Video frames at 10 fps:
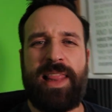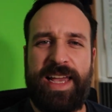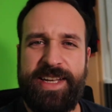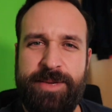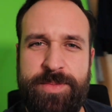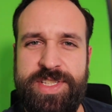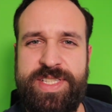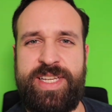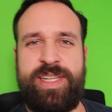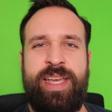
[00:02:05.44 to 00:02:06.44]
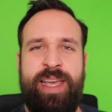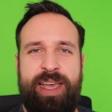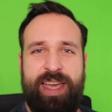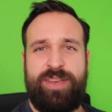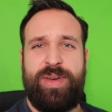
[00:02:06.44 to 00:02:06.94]
light up the scene.
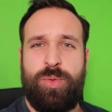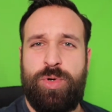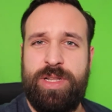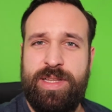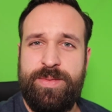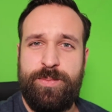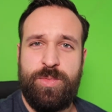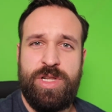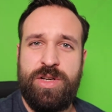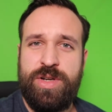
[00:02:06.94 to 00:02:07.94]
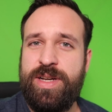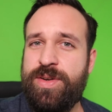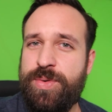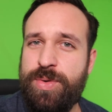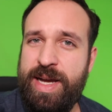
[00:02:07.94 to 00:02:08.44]
And if I would look
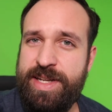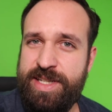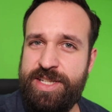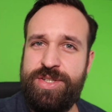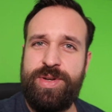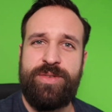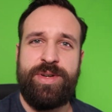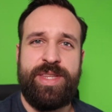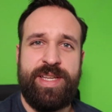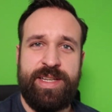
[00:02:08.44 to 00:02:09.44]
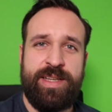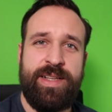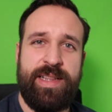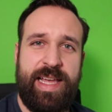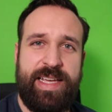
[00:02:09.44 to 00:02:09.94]
right into everything
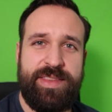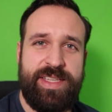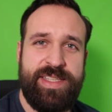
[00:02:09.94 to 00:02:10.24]
like